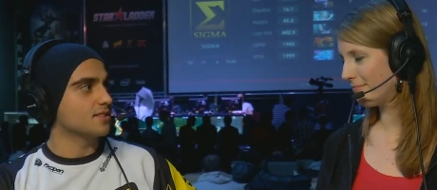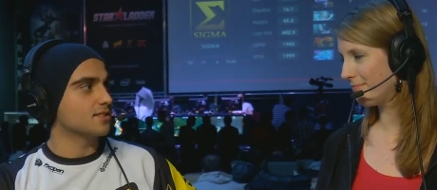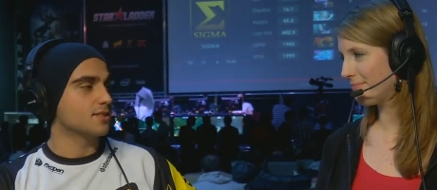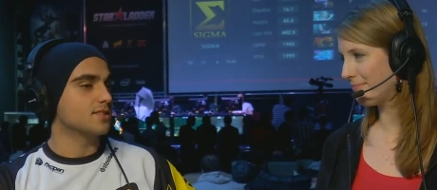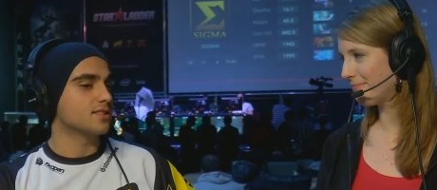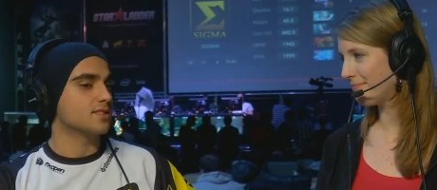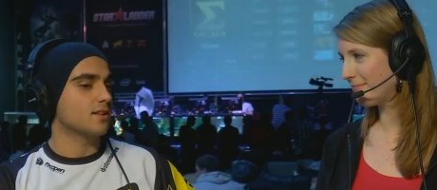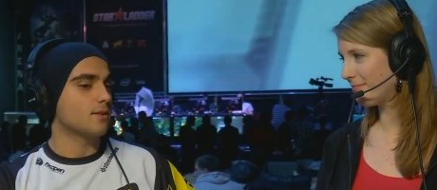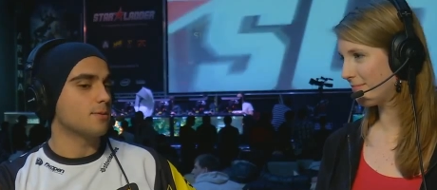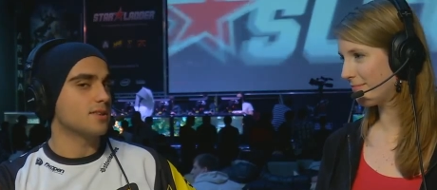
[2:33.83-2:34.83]
Speaker 1: So it's
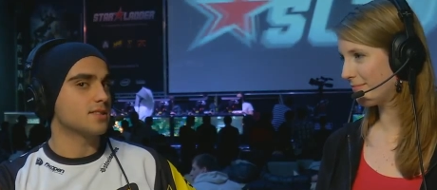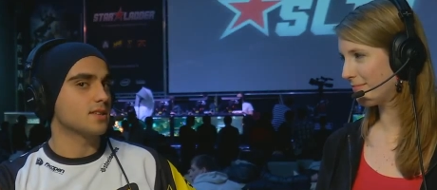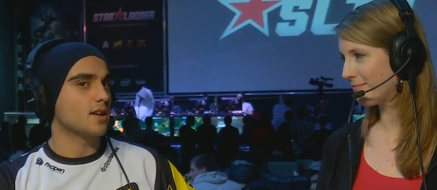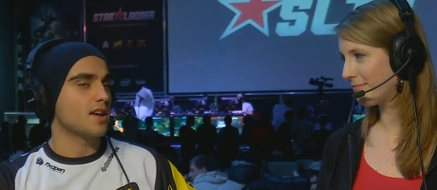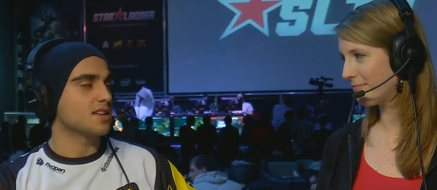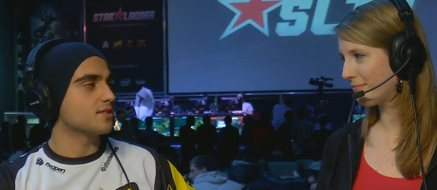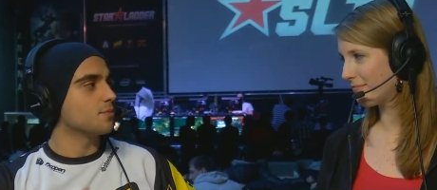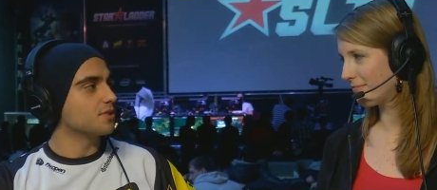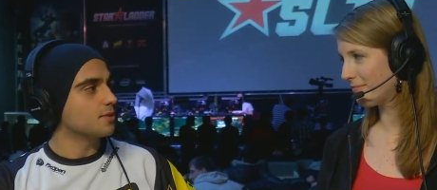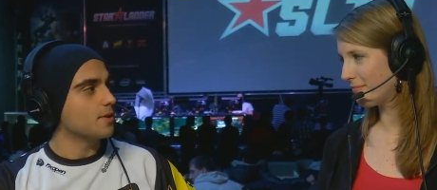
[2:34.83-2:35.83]
always extra
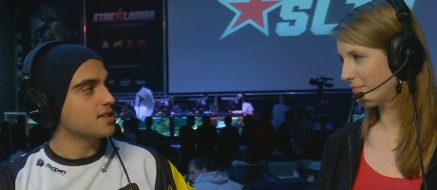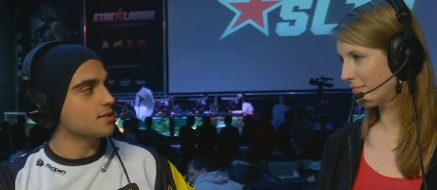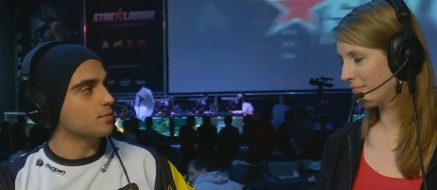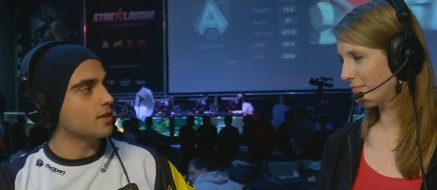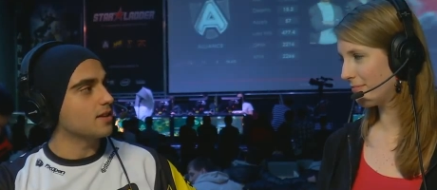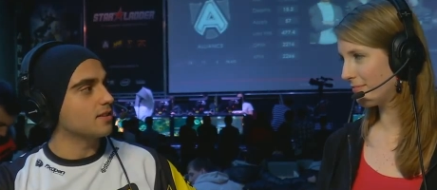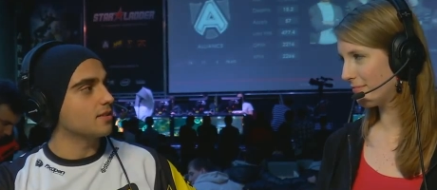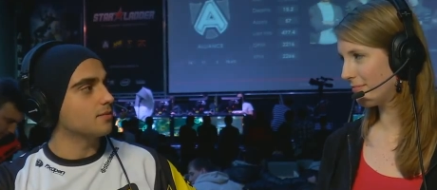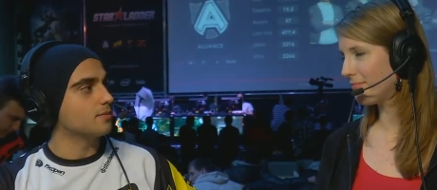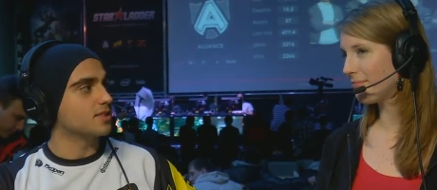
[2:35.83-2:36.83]
motivation playing
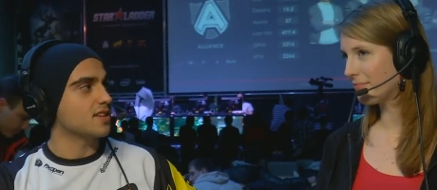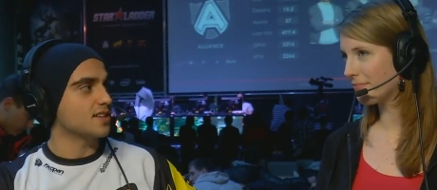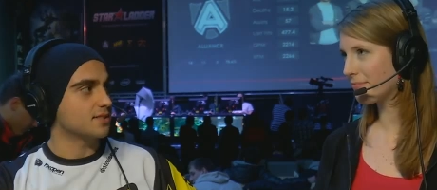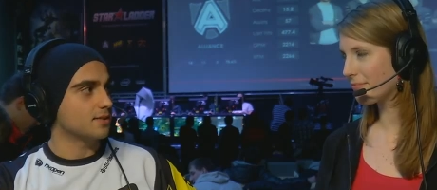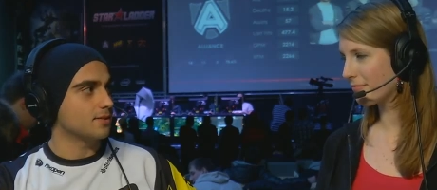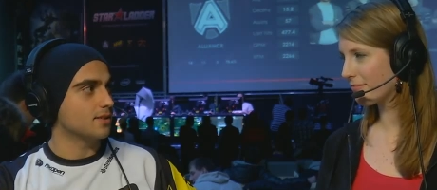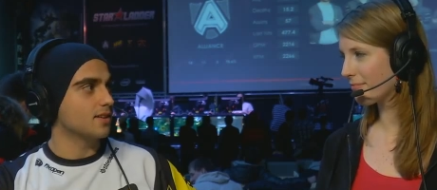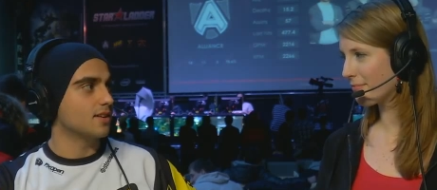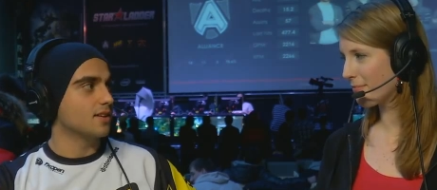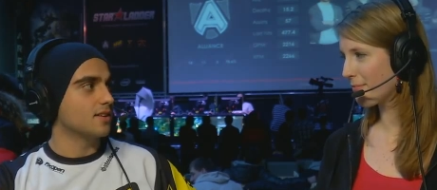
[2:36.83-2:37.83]
them. It's extra fun.
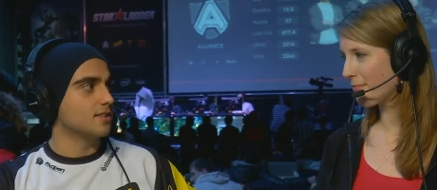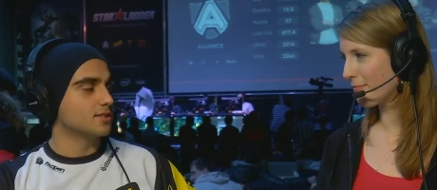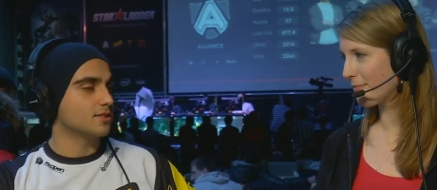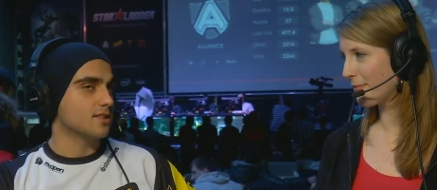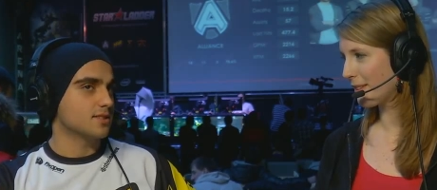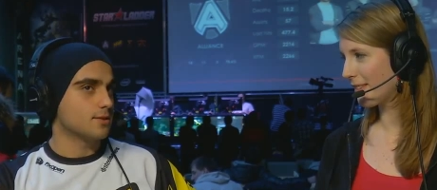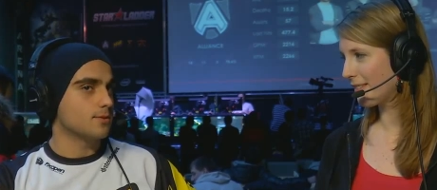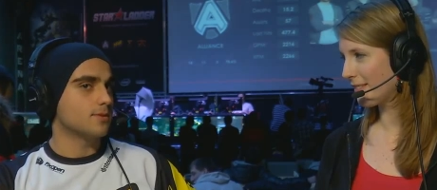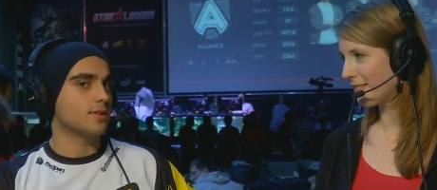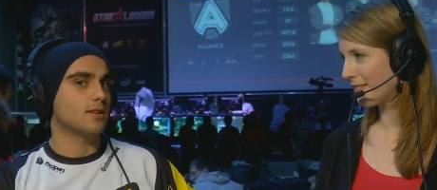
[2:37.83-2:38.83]
So there's
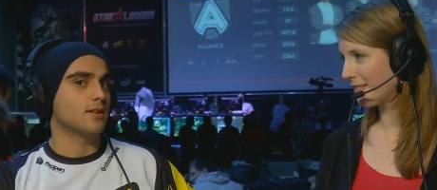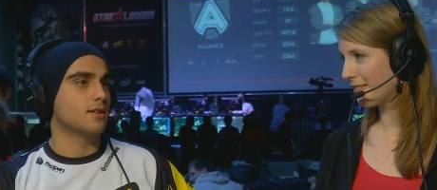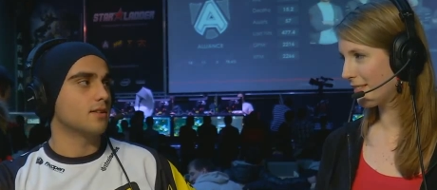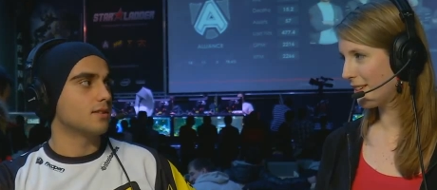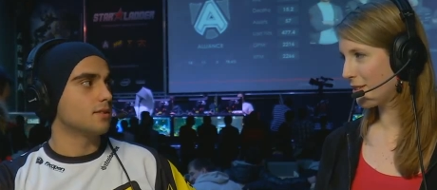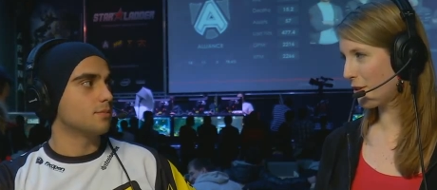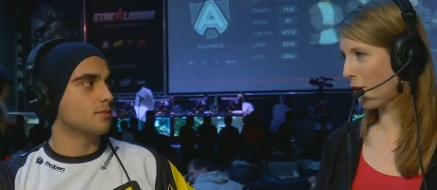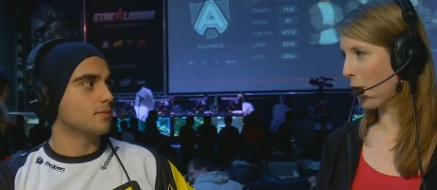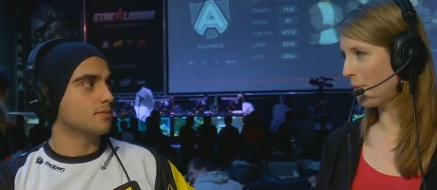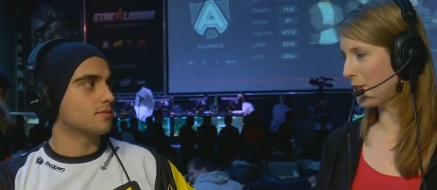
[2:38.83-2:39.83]
truth in there.
Speaker 2: So you
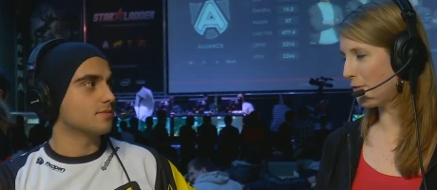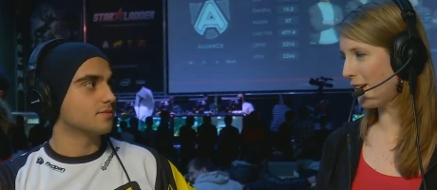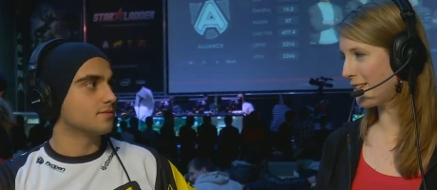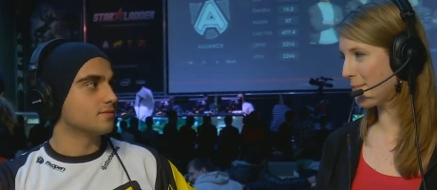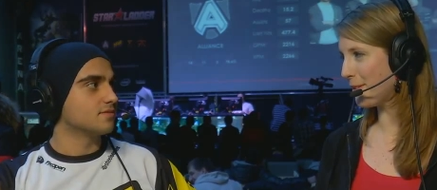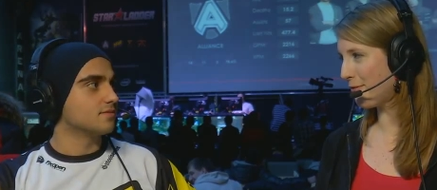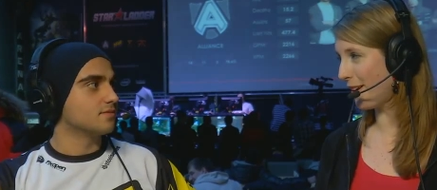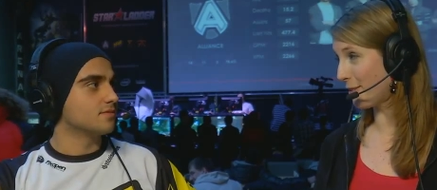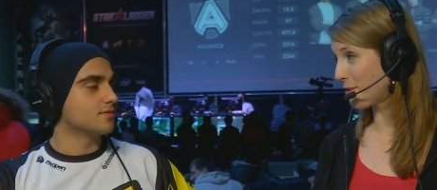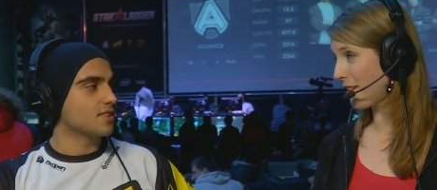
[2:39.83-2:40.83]
hope that you face them in the
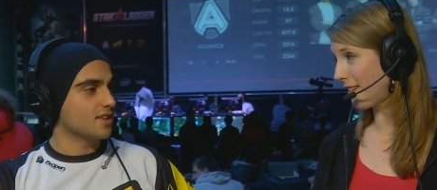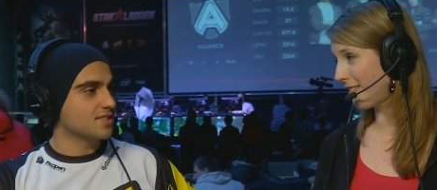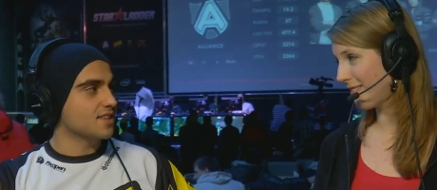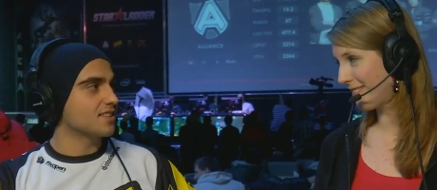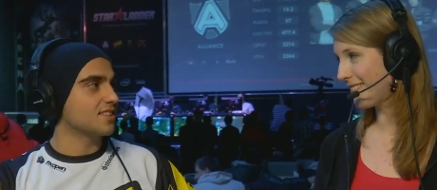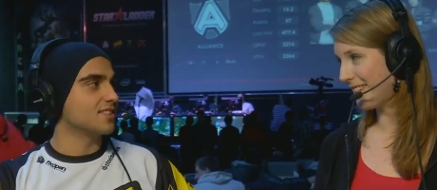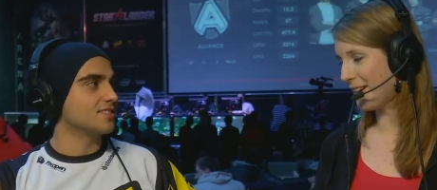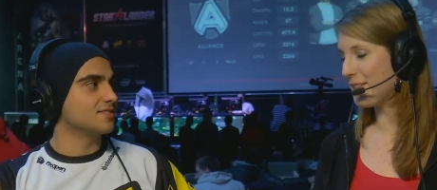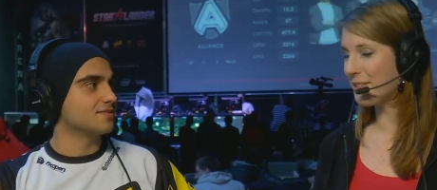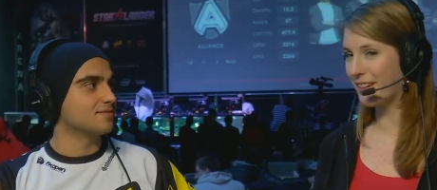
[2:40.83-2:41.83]
finals then. Exactly.
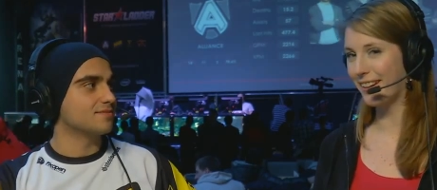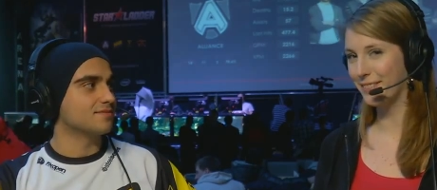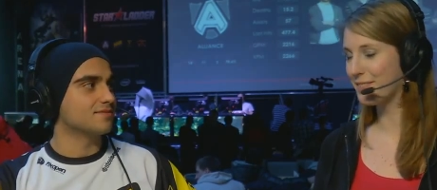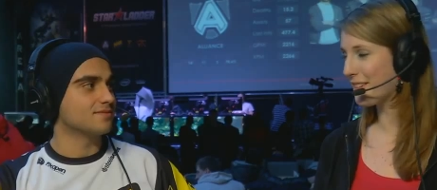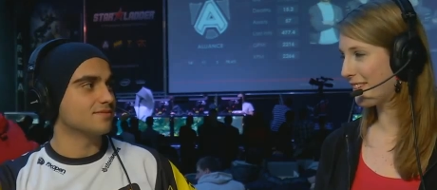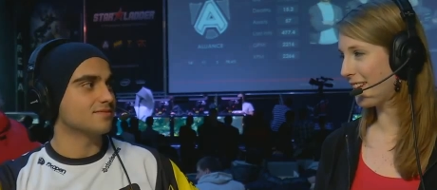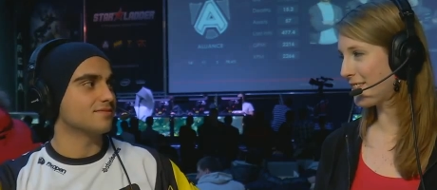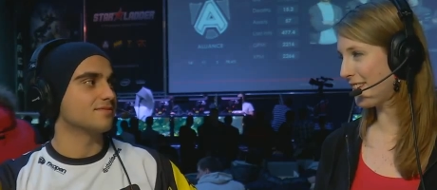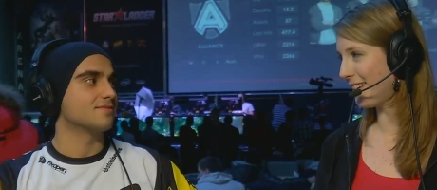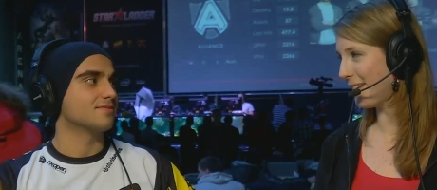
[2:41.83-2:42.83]
Yeah. Okay.
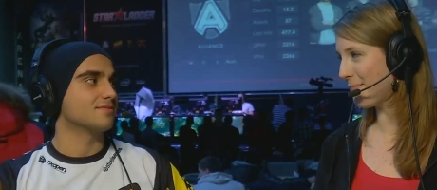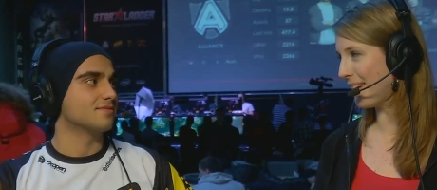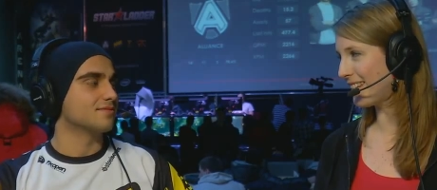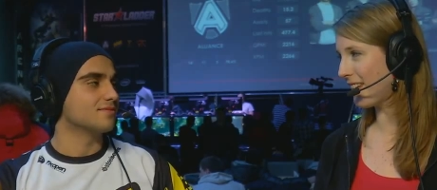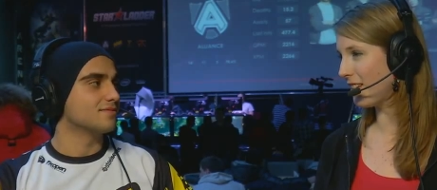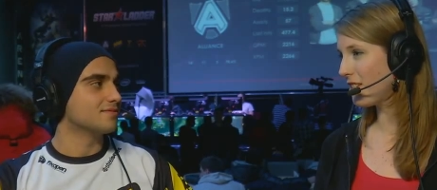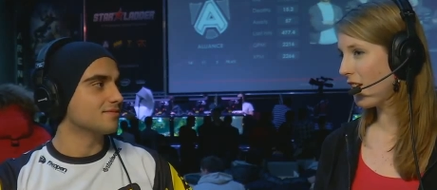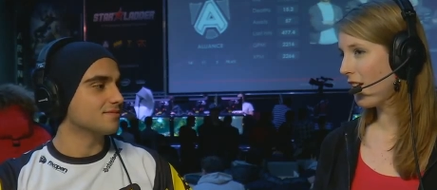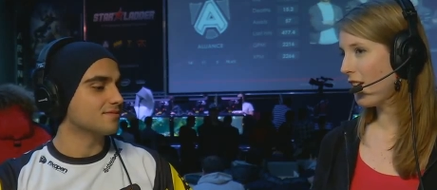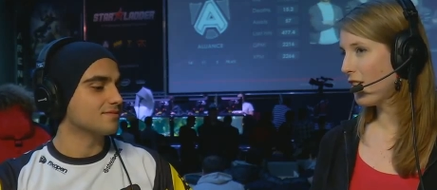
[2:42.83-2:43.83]
That's uh, that makes sense.
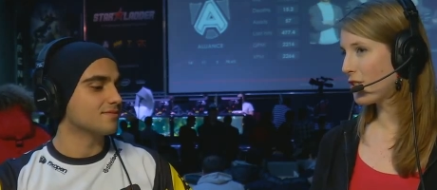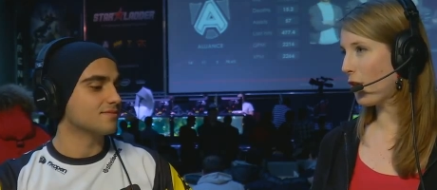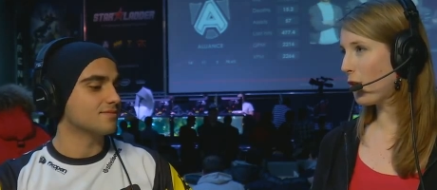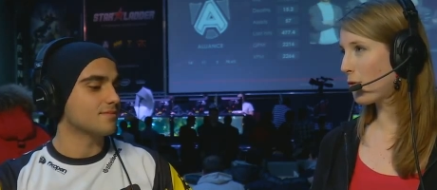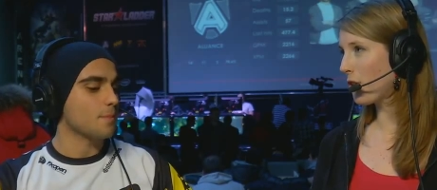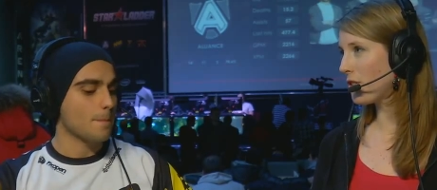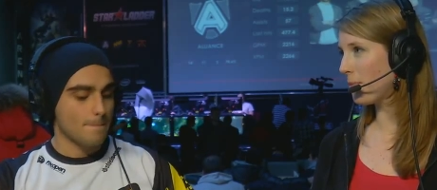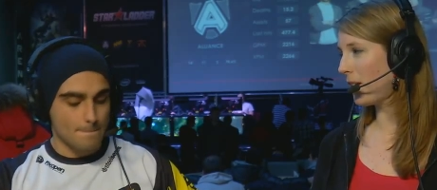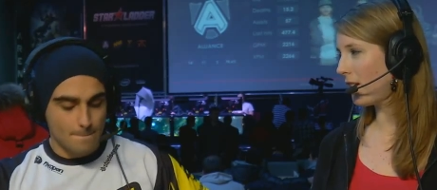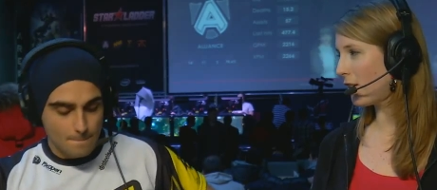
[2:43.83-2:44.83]
So of course, I
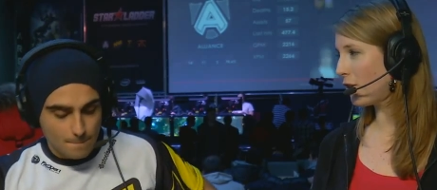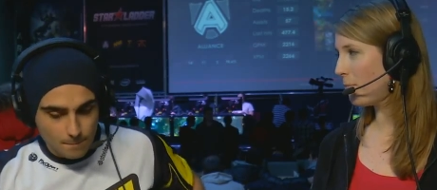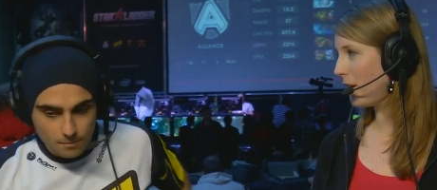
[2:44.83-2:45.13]
mean, you've been